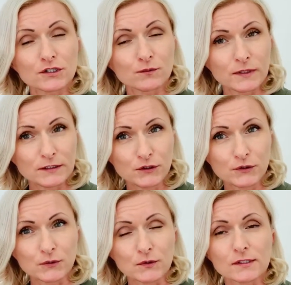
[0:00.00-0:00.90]
we
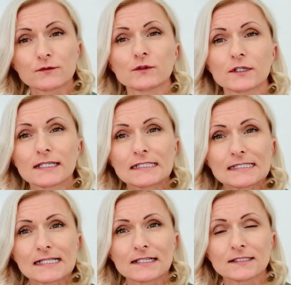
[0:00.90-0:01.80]
use for this
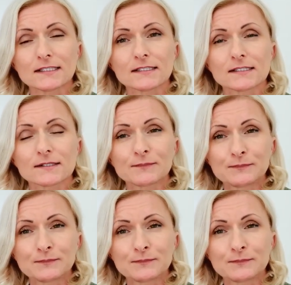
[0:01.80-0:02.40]
sentence?